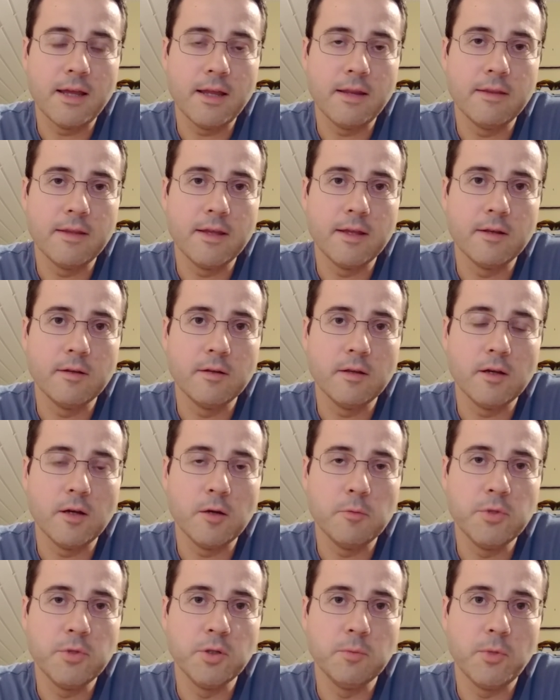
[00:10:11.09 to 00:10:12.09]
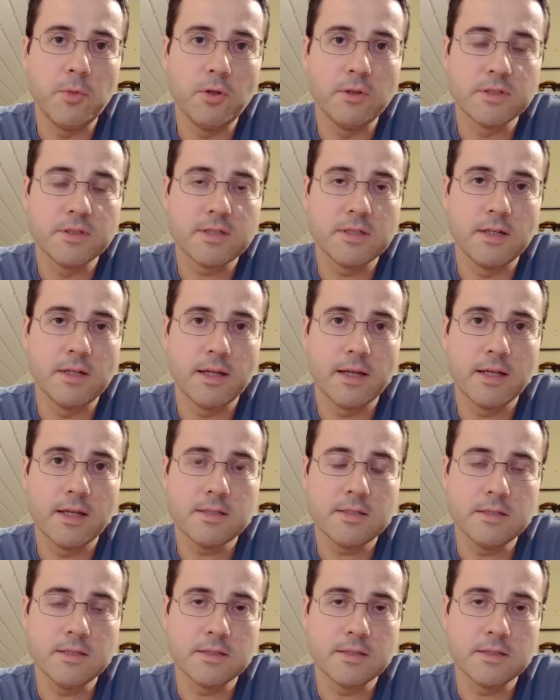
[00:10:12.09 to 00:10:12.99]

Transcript: and then Bill Mollison, I guess,